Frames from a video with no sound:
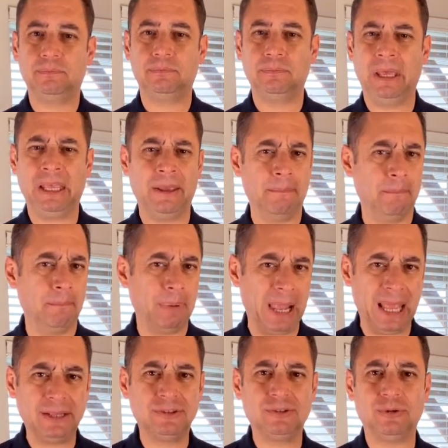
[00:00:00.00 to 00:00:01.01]
making
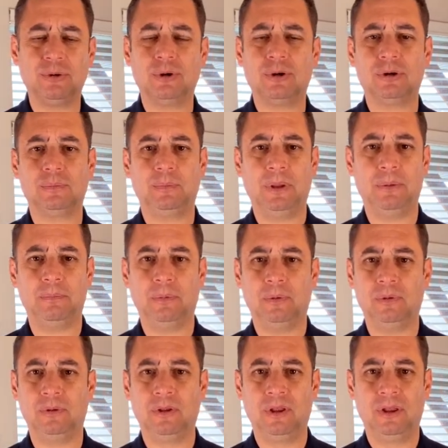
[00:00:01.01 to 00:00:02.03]
plans to hurt
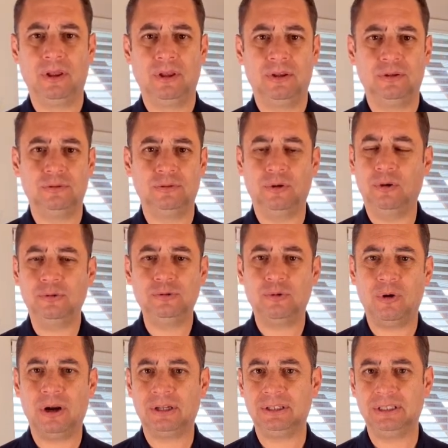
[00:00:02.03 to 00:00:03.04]
people, those
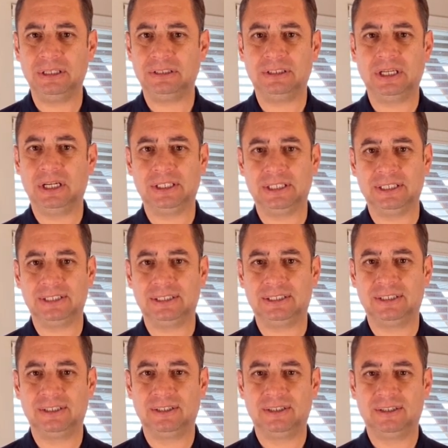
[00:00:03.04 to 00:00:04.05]
who are dishonest,